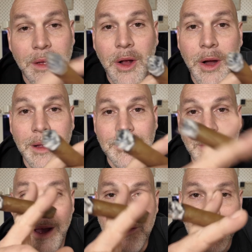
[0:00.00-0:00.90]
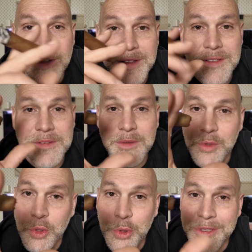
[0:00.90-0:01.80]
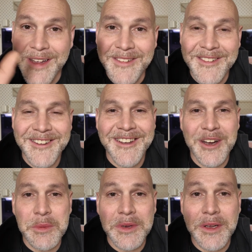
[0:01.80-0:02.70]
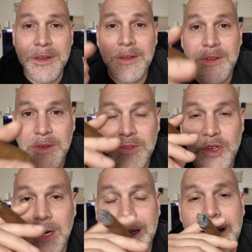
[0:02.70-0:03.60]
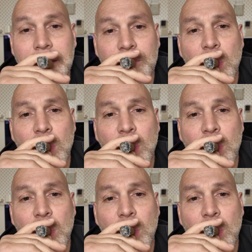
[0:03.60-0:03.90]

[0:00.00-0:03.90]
All right, I've let this cool down, and I'm gonna try it again.